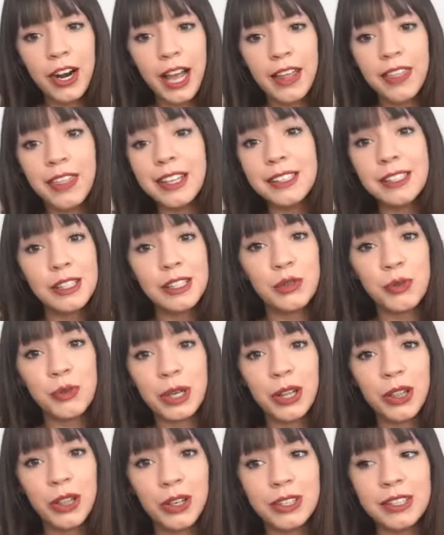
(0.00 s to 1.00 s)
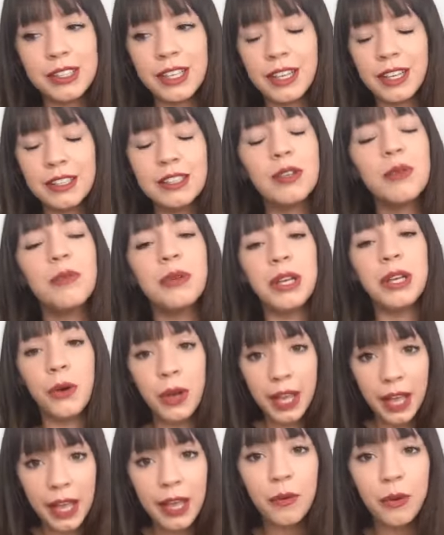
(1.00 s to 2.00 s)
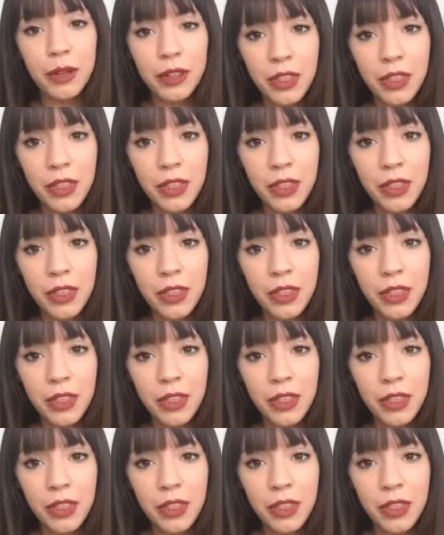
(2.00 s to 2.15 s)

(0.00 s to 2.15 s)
And this is what it looks like to be okay with